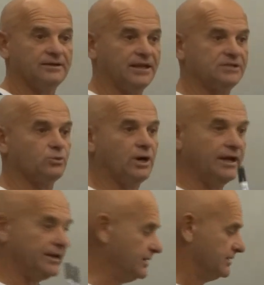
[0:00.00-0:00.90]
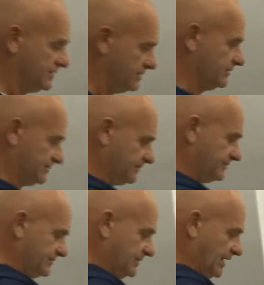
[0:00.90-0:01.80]
That's why
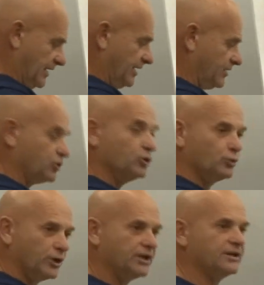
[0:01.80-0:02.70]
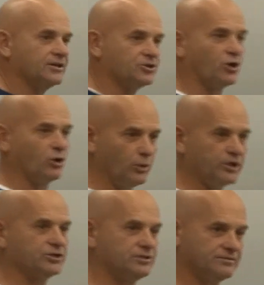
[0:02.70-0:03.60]
the rig tuning is
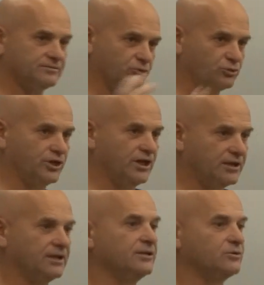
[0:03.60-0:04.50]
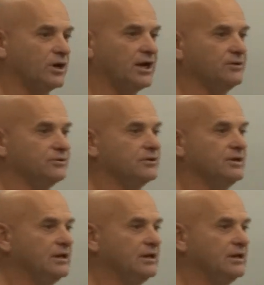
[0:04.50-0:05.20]
always to take into account.